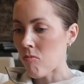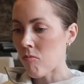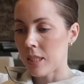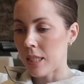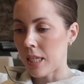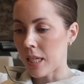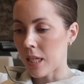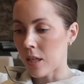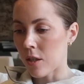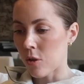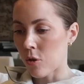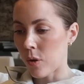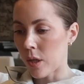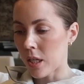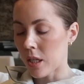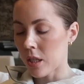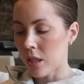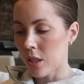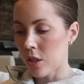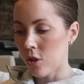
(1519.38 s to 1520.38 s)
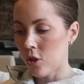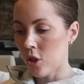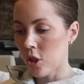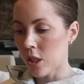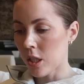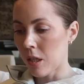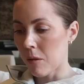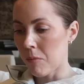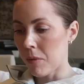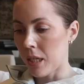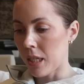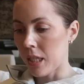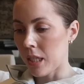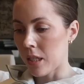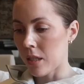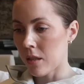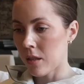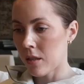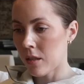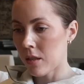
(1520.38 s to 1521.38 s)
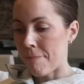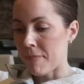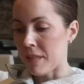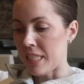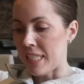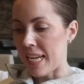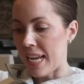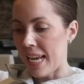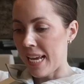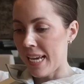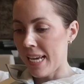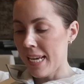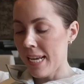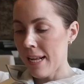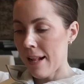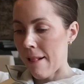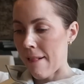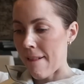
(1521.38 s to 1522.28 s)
Take a quick little look at my day.